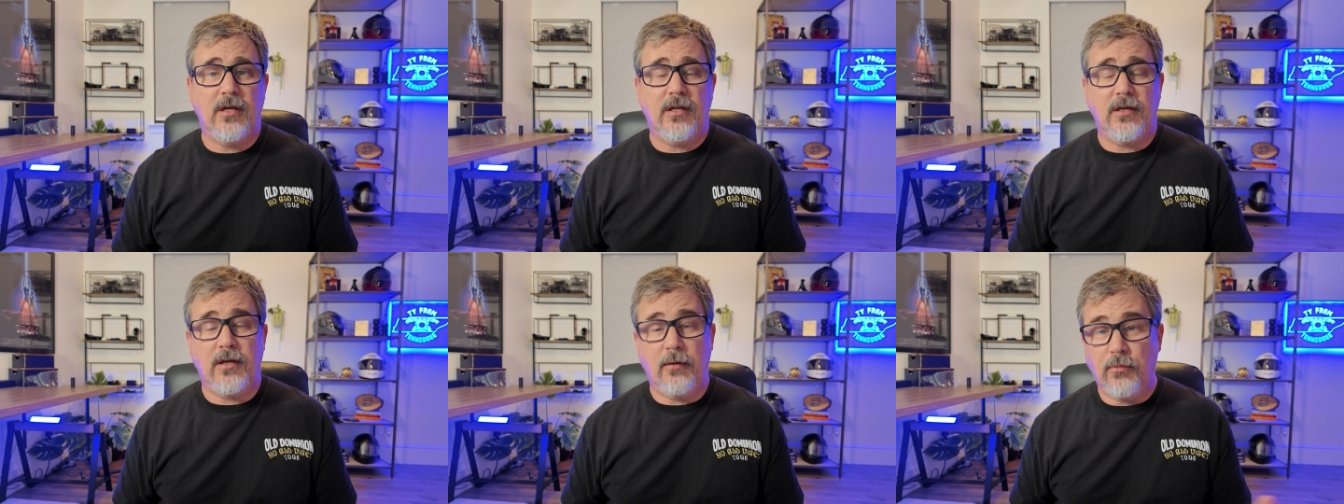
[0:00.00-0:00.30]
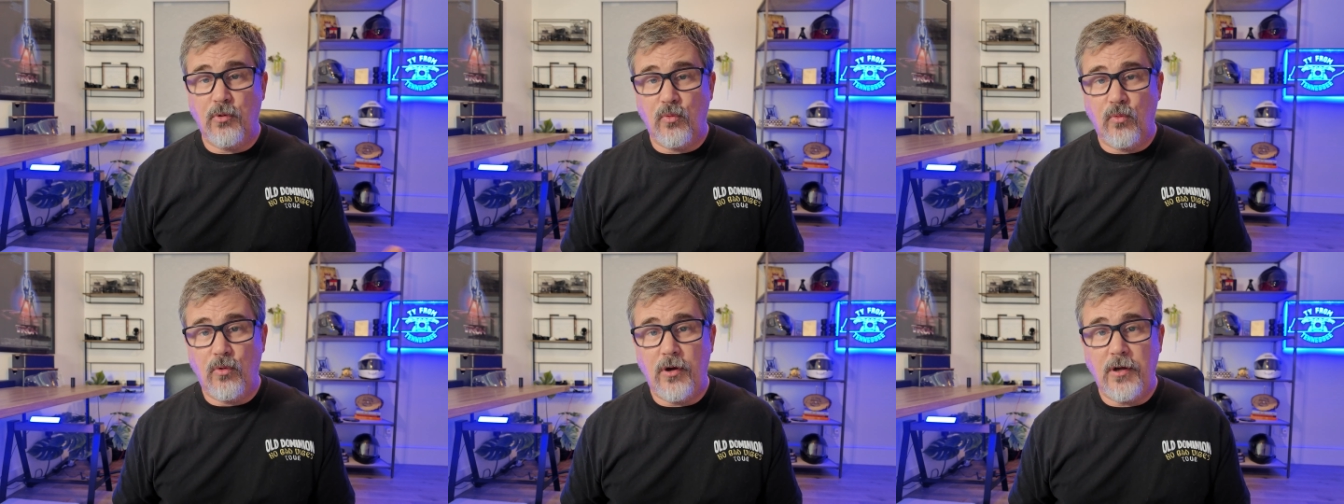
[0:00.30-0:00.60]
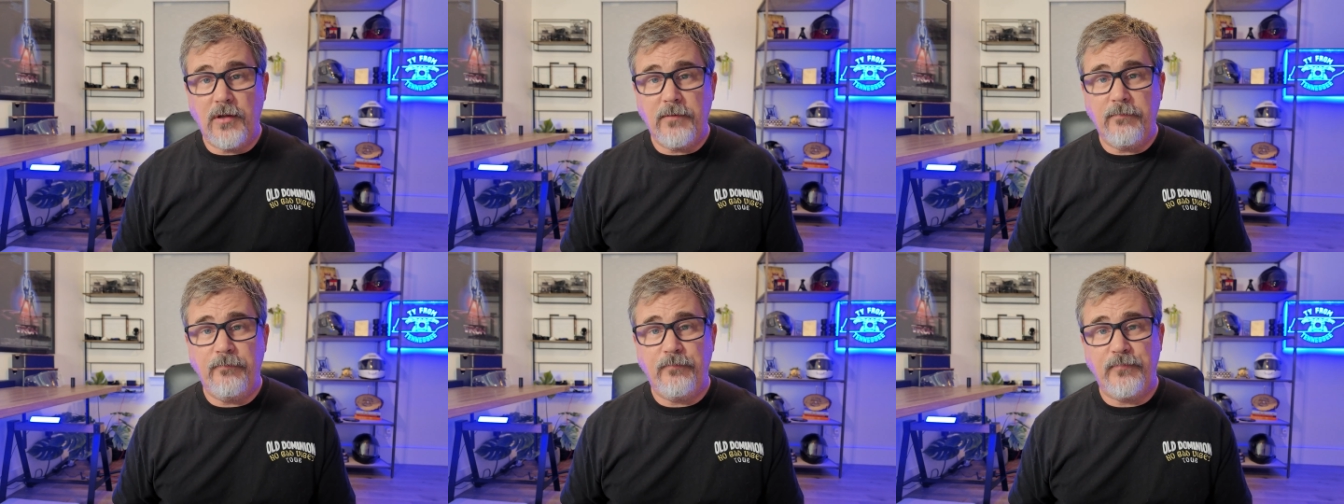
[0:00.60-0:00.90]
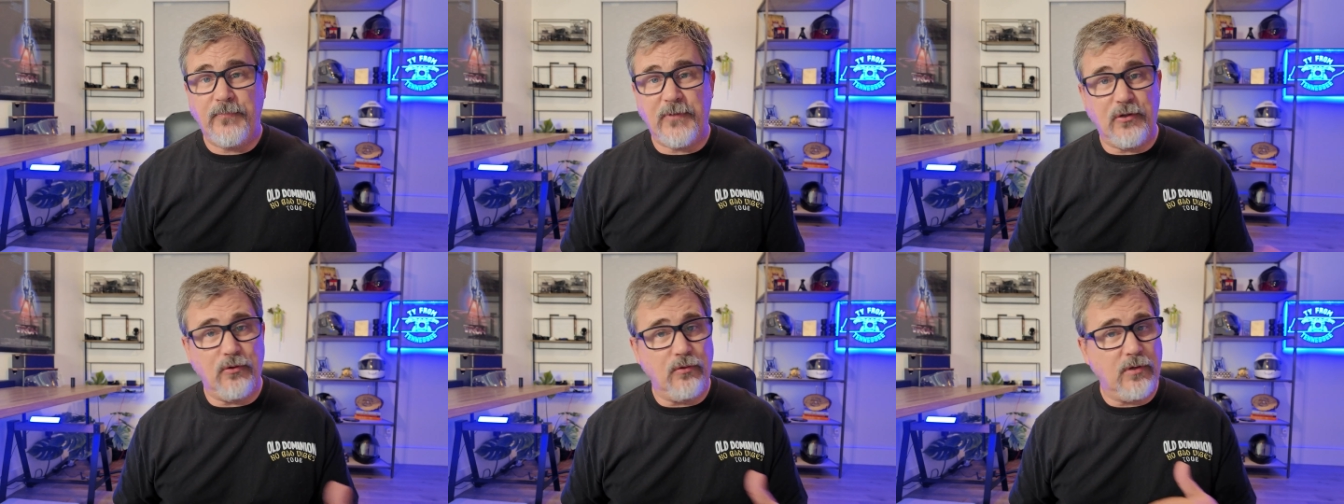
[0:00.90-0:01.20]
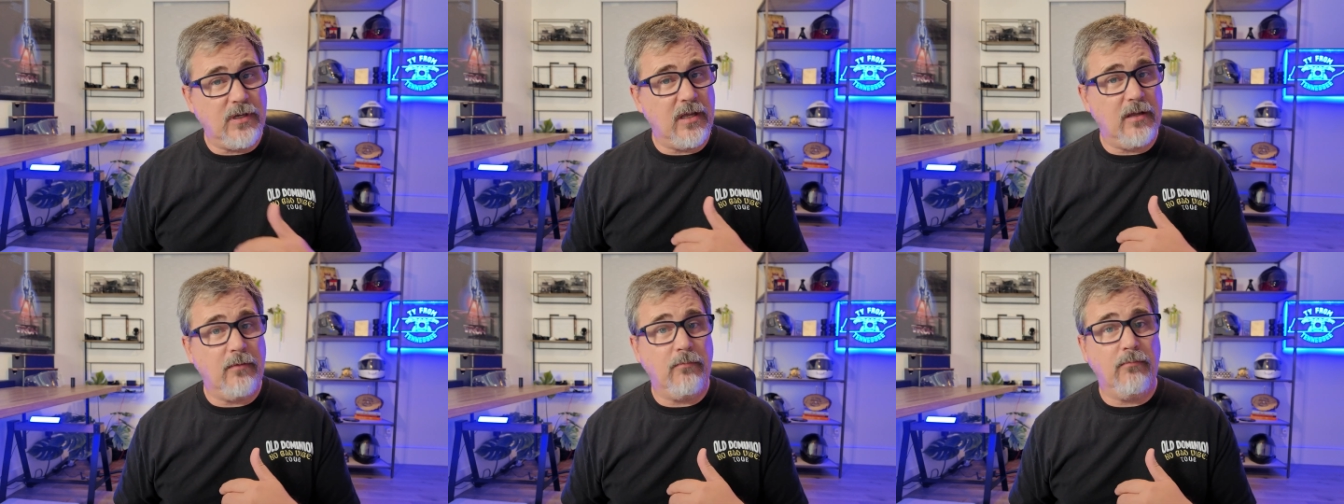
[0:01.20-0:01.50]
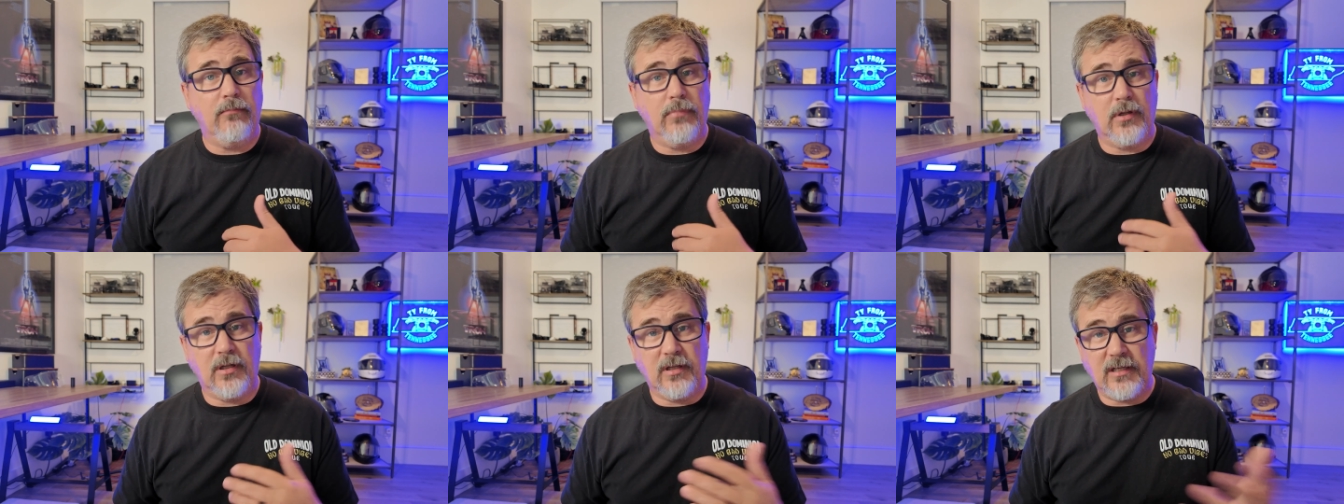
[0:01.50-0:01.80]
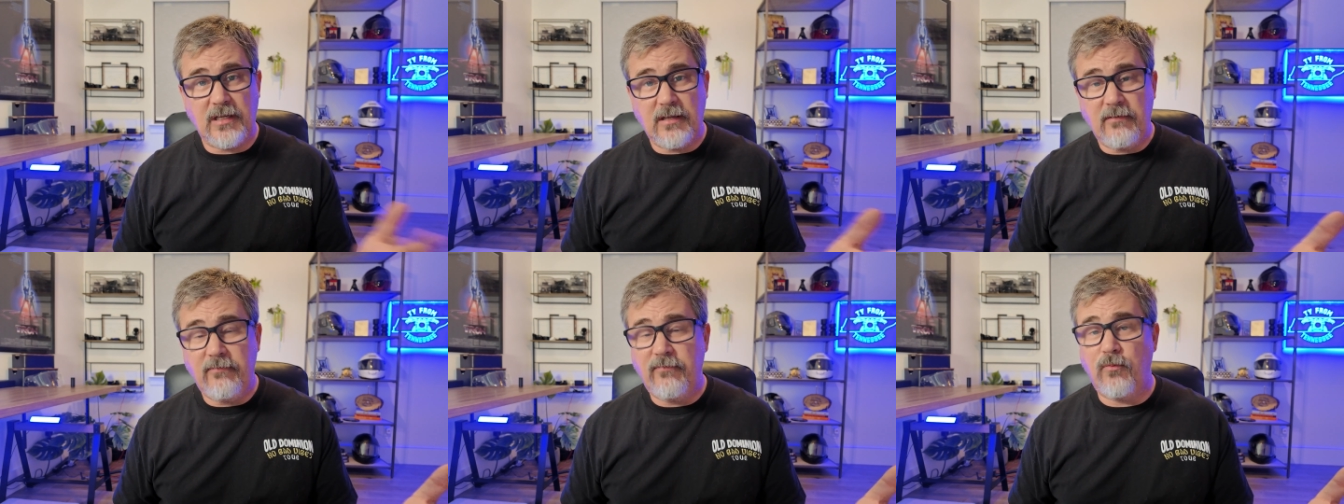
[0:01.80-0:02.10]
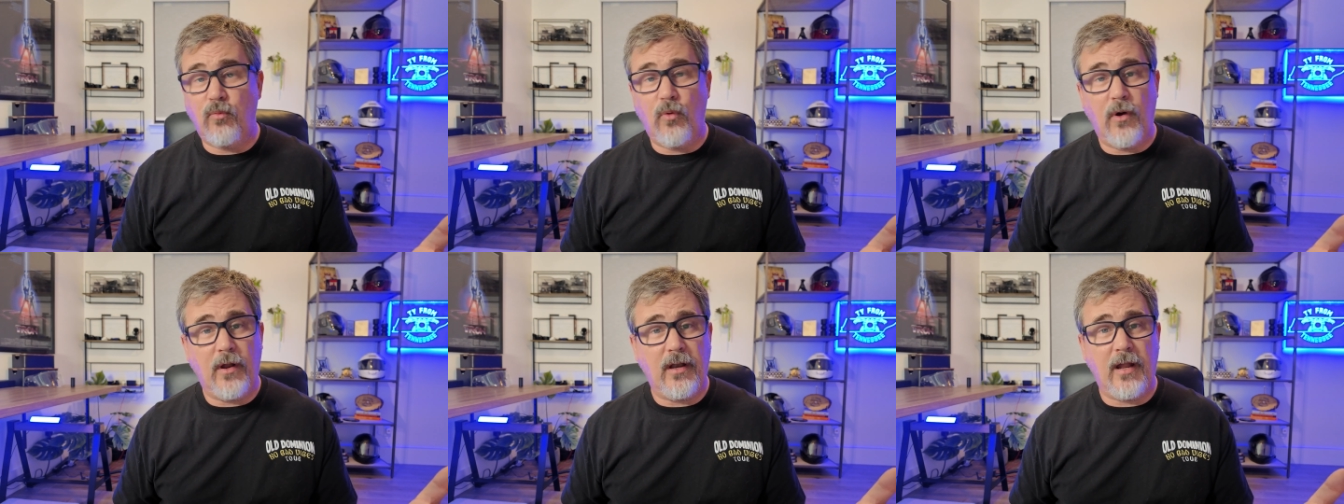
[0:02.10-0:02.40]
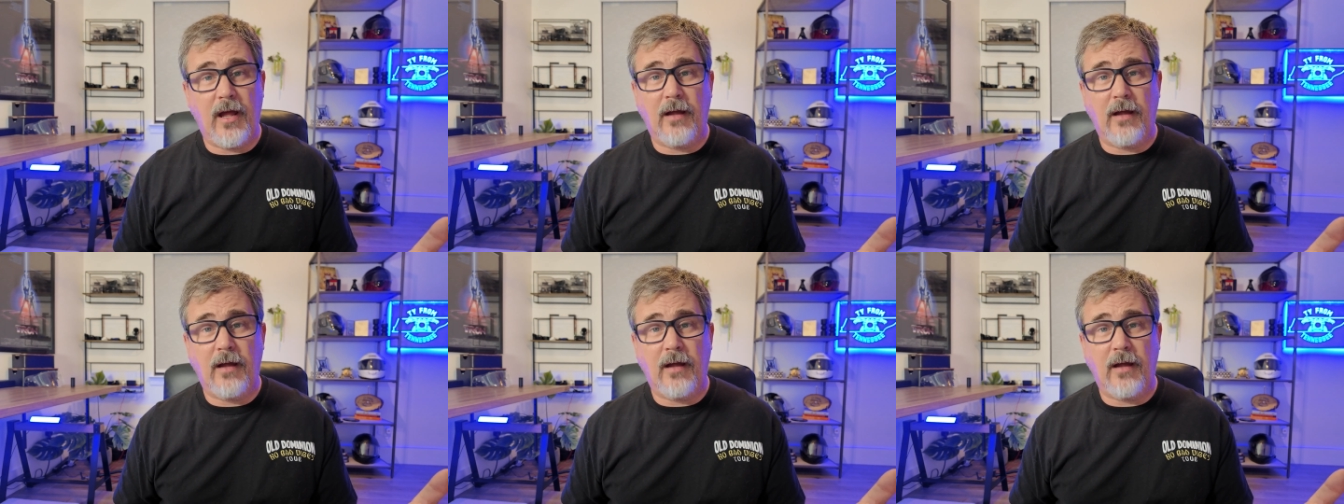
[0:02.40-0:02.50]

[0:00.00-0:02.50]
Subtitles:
Number one, you can believe what